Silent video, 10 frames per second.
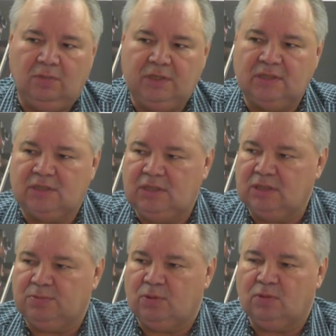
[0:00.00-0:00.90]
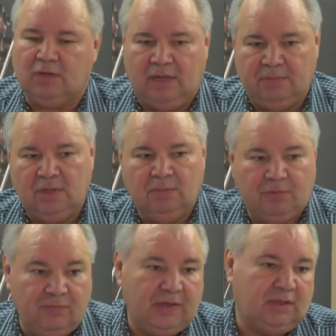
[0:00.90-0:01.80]
we can see this program
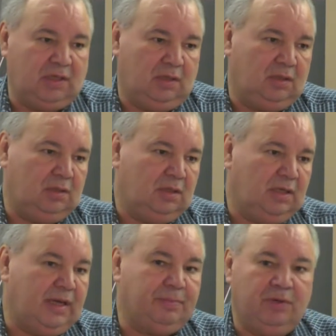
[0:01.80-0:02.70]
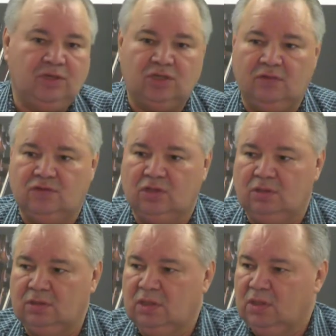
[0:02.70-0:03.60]
preventing the apprehension of
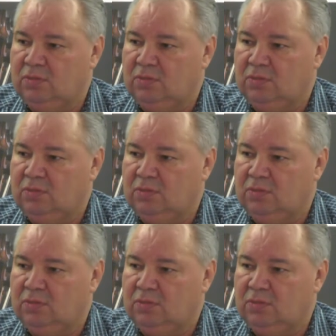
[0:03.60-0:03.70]
children.